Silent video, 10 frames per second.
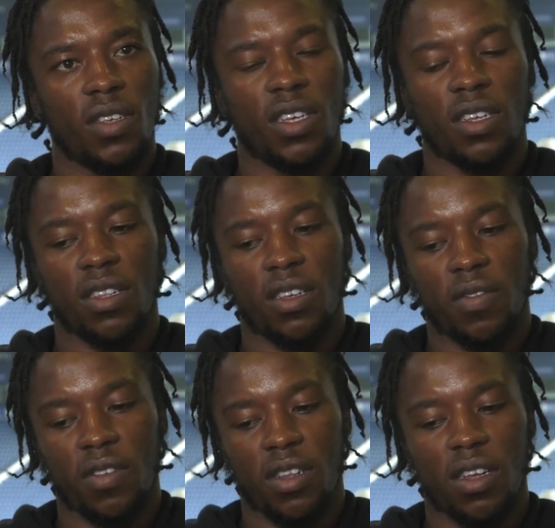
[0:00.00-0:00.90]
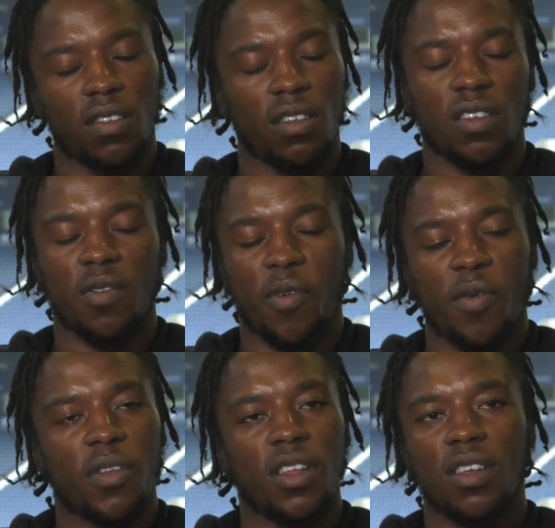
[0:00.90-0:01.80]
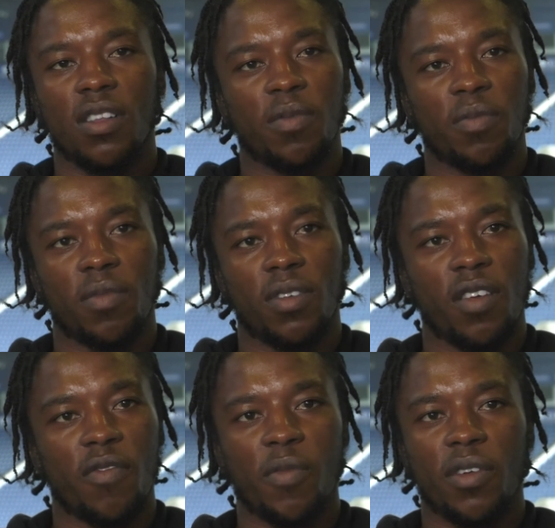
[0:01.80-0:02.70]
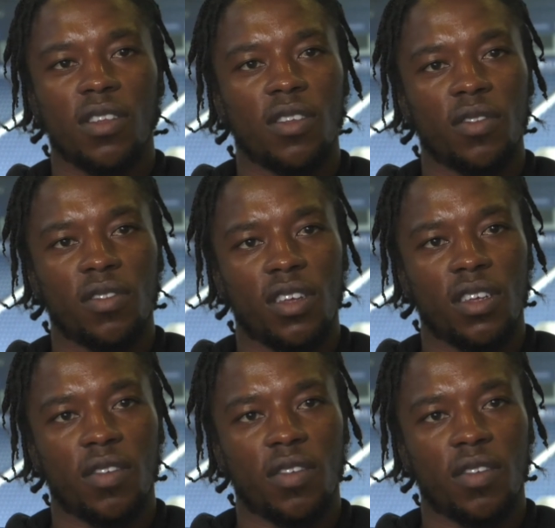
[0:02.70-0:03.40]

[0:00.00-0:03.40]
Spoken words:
Yeah, definitely. Like I said, it's a Premier League club. Everybody knows that.